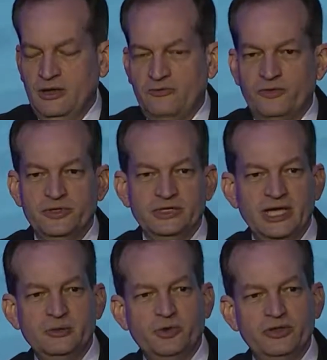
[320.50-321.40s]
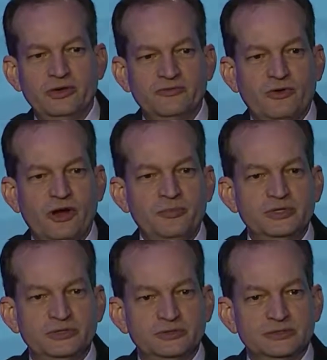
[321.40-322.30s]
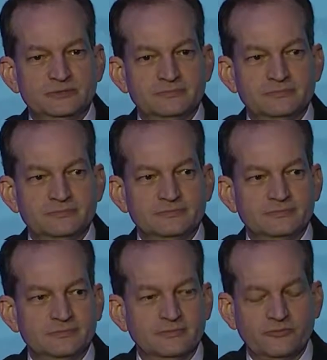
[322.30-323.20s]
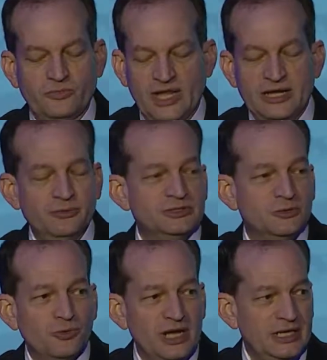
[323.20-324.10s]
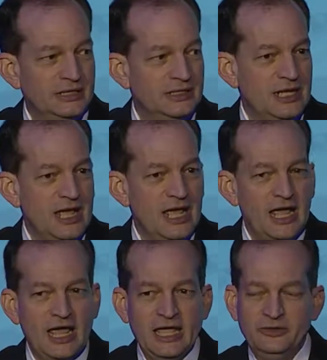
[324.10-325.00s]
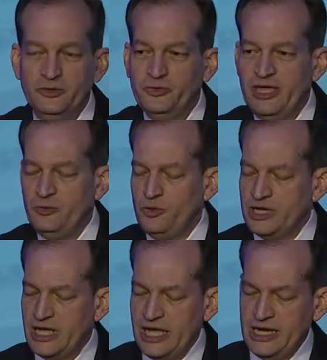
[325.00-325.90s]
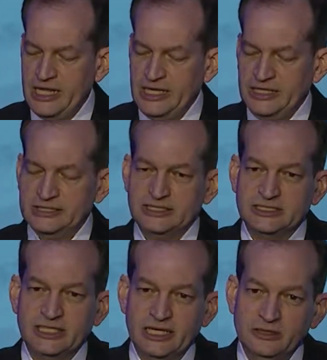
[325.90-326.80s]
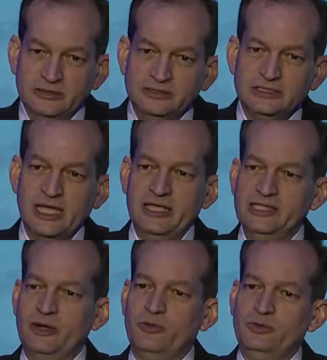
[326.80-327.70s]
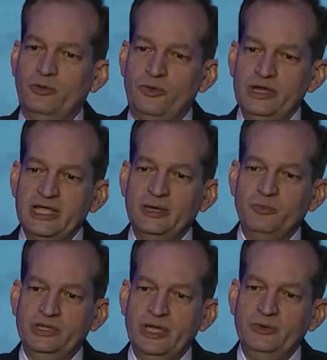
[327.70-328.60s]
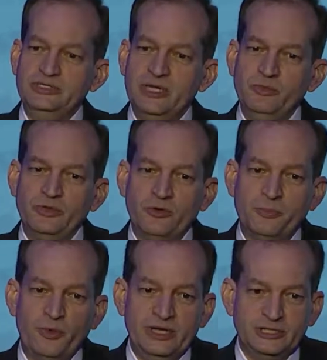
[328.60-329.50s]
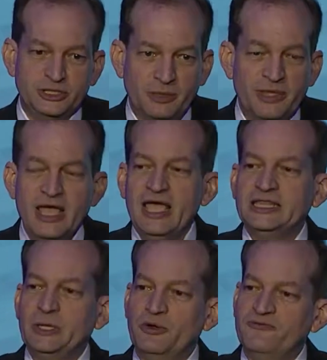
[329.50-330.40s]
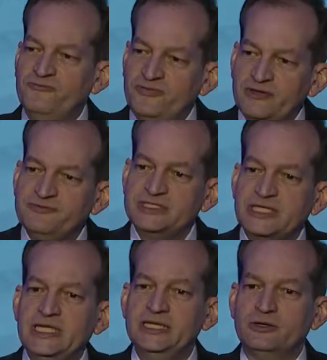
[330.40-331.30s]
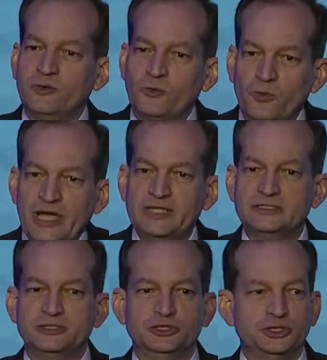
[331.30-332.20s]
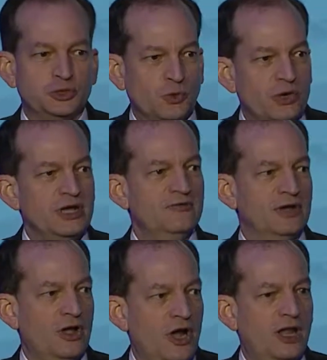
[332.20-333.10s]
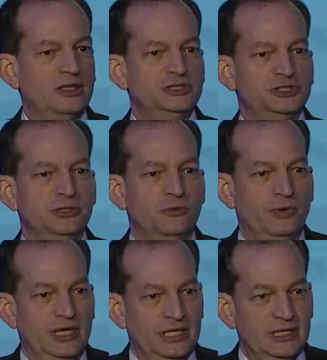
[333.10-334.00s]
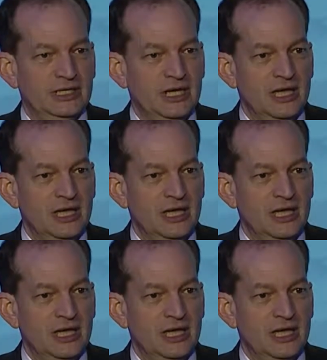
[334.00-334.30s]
for the United Brotherhood of Carpenters. And it was great. And they were getting skills, and they were learning, and when they were done with their apprenticeship, they were 15 credits short of a college degree